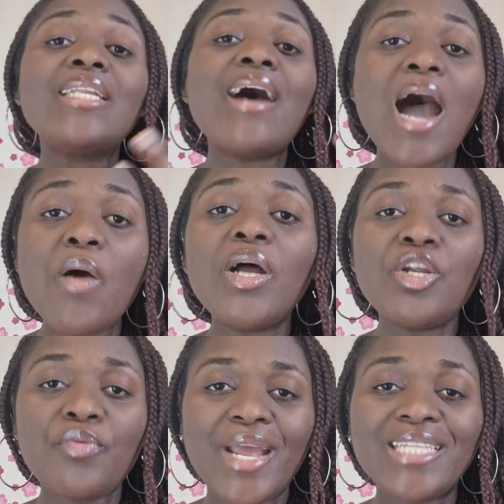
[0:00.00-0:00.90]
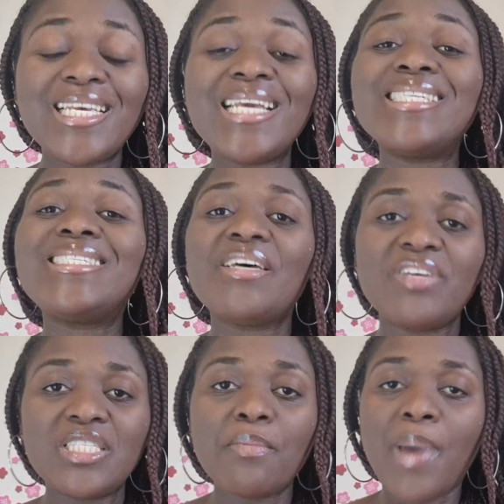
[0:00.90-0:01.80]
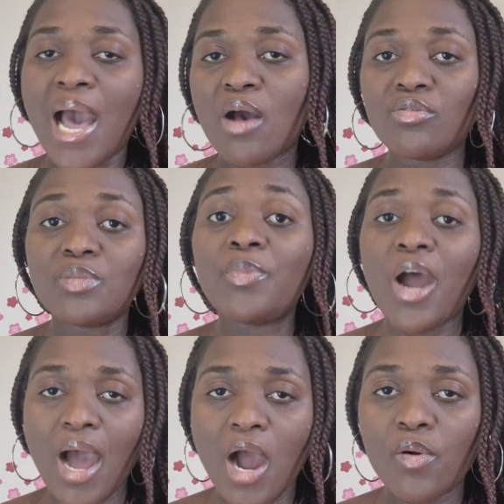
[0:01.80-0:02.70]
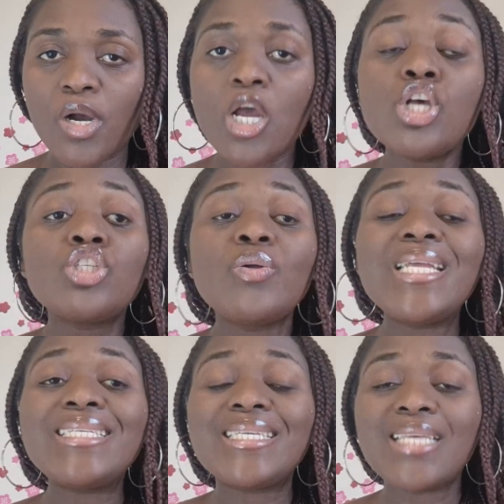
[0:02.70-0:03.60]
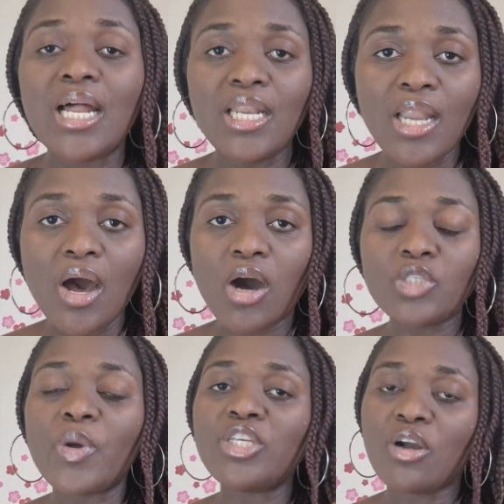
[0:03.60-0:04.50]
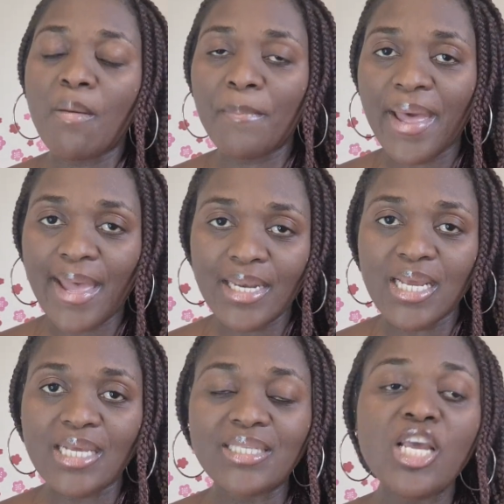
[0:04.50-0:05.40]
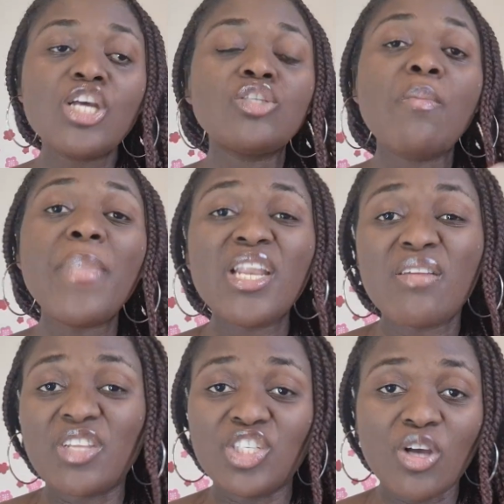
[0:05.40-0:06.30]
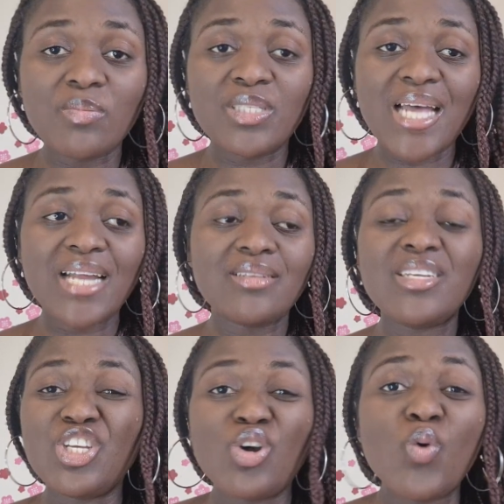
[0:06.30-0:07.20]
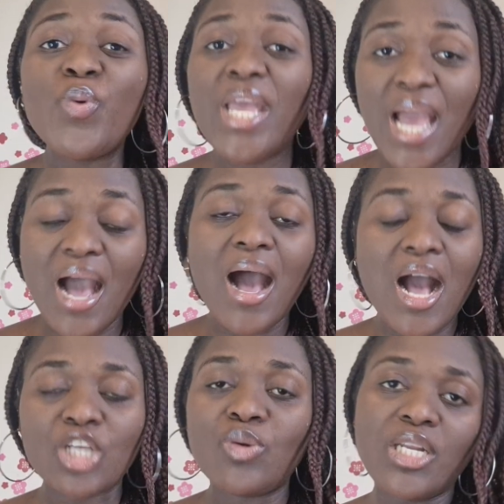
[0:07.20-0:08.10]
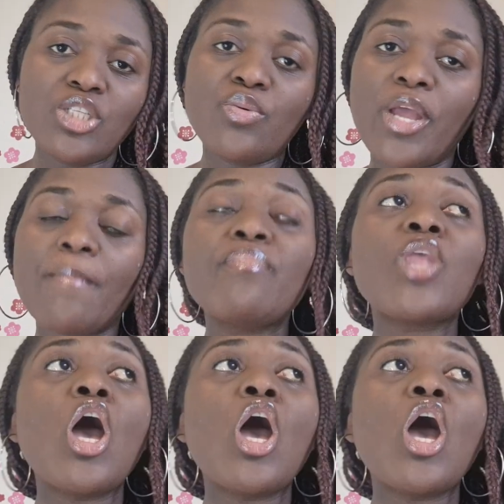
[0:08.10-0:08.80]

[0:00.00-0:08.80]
The hourly rate is £70 per hour. So this is a lot when you compare this to many of the jobs that, you know, we are actually doing.